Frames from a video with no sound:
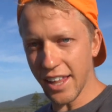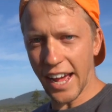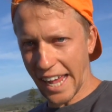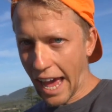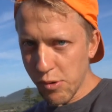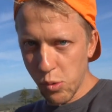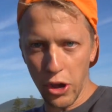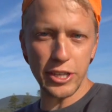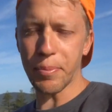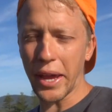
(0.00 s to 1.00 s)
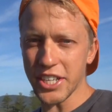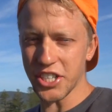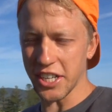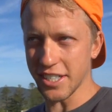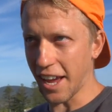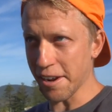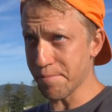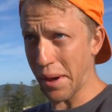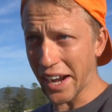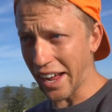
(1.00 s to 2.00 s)
Like, our worst beach is
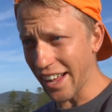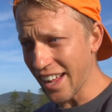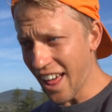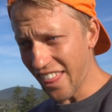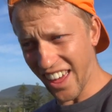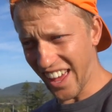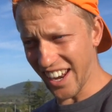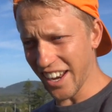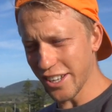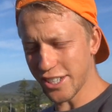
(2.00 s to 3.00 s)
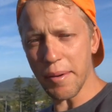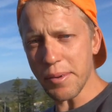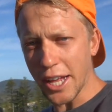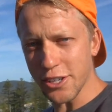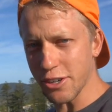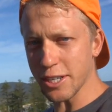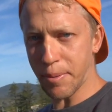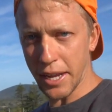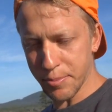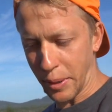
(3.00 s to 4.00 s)
like better than some countries'
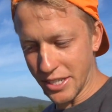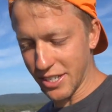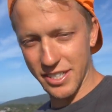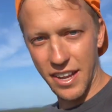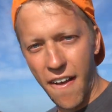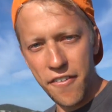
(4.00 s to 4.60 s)
best beaches.